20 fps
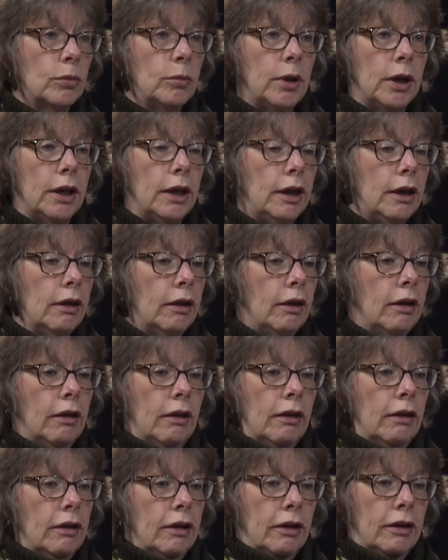many.
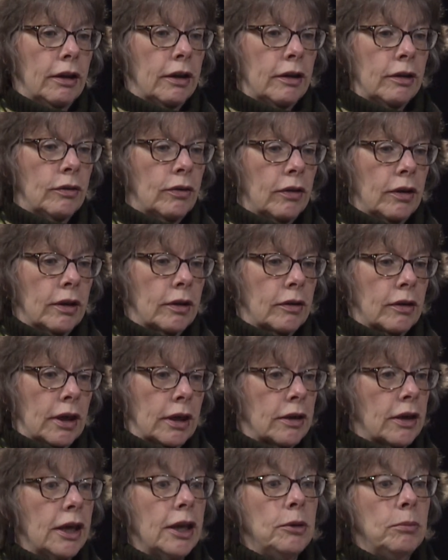
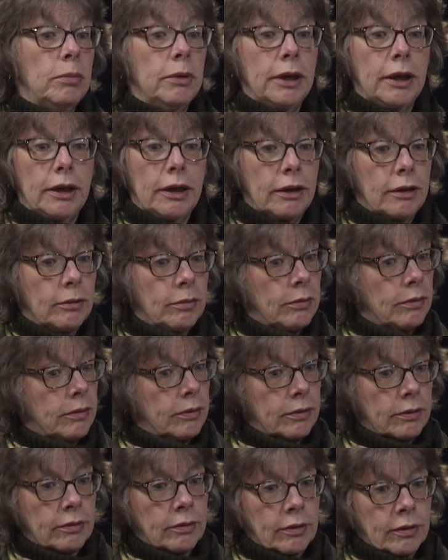It can be
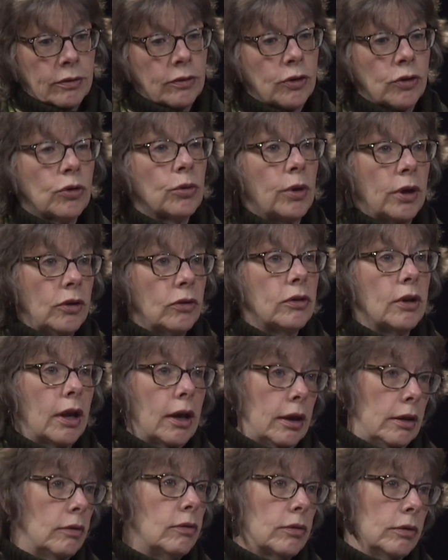a situation,
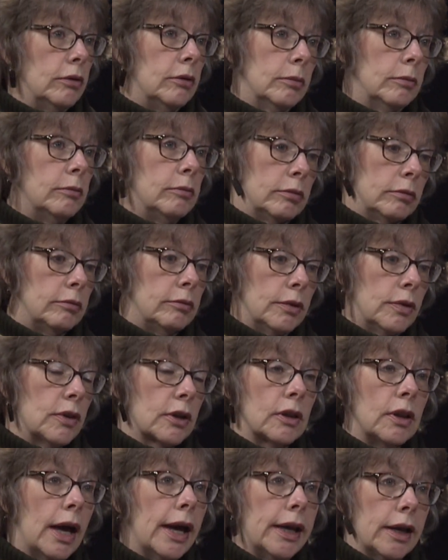I assume, with the
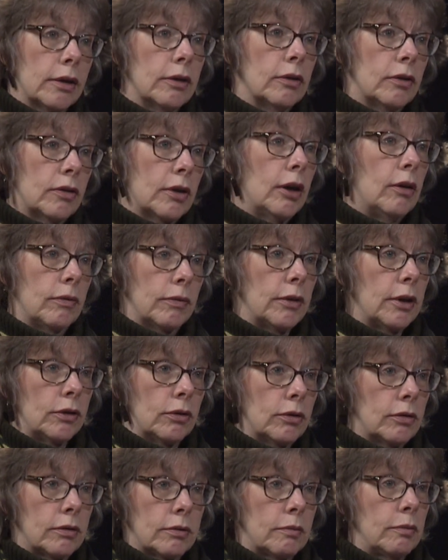client itself.
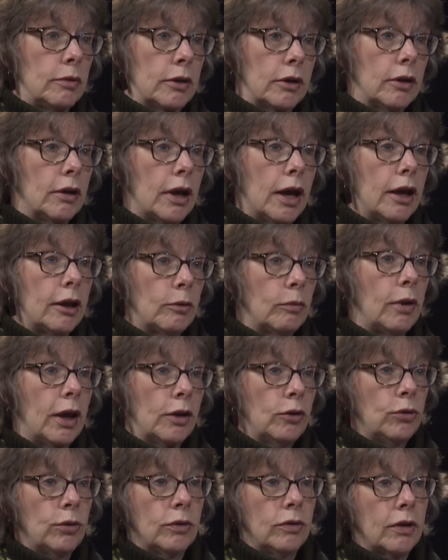They're not,
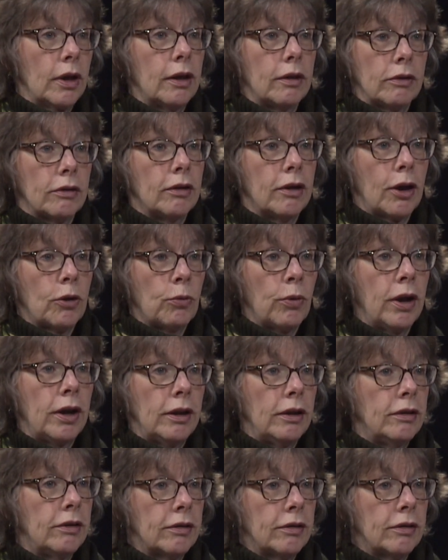as you said, they're not ready to